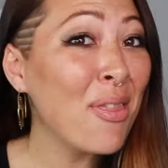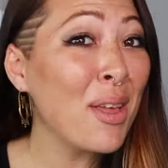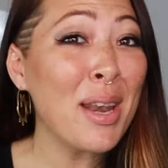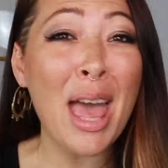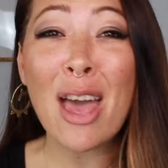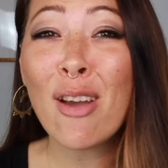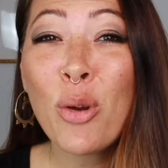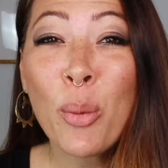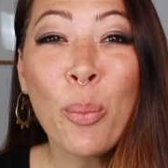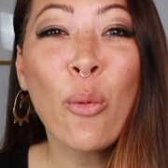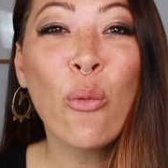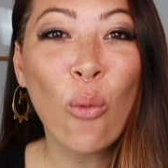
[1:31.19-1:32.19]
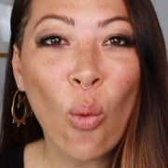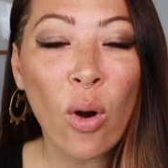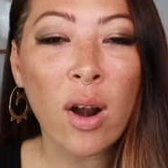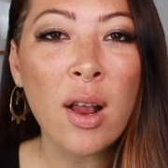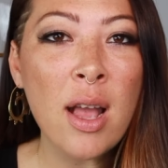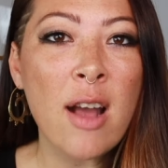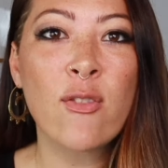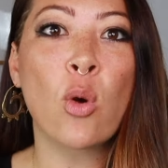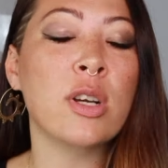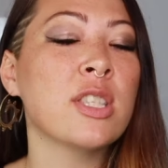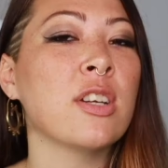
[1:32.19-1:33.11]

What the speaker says: than ever before. Of course,